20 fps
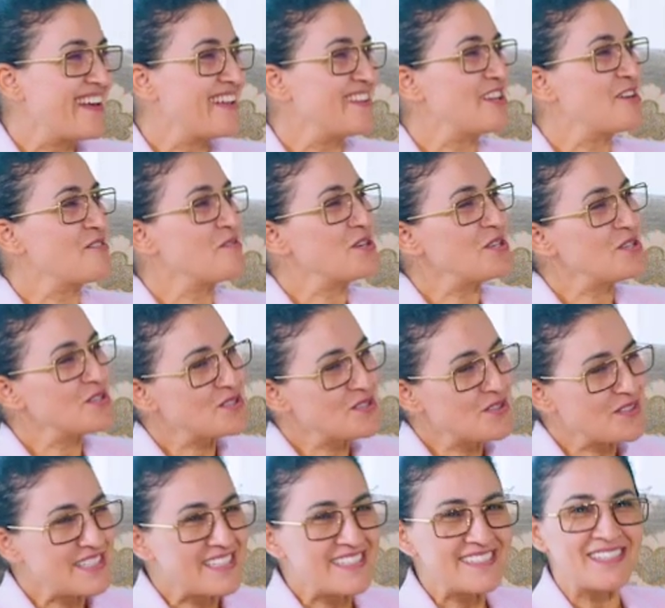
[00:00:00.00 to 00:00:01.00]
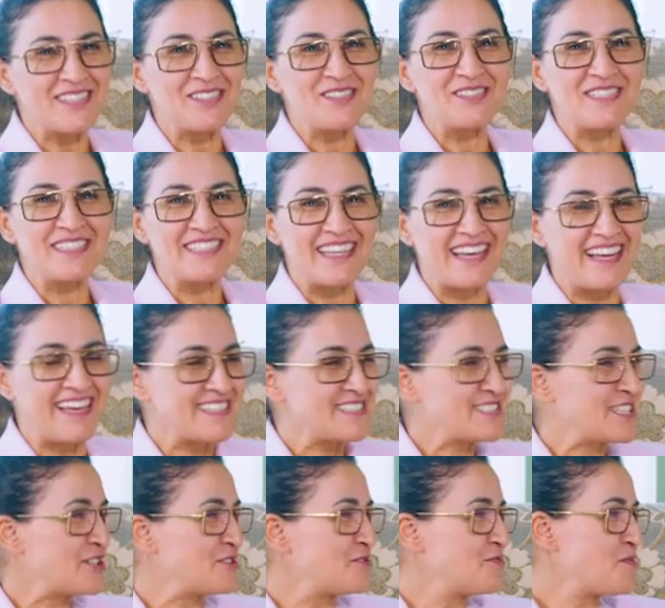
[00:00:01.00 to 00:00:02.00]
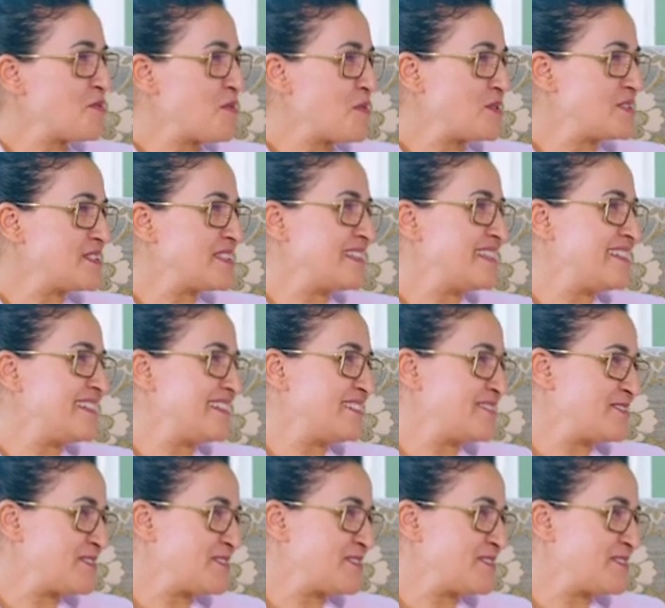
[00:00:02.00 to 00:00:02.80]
And then when you saw Kiza, you did ask, and of course he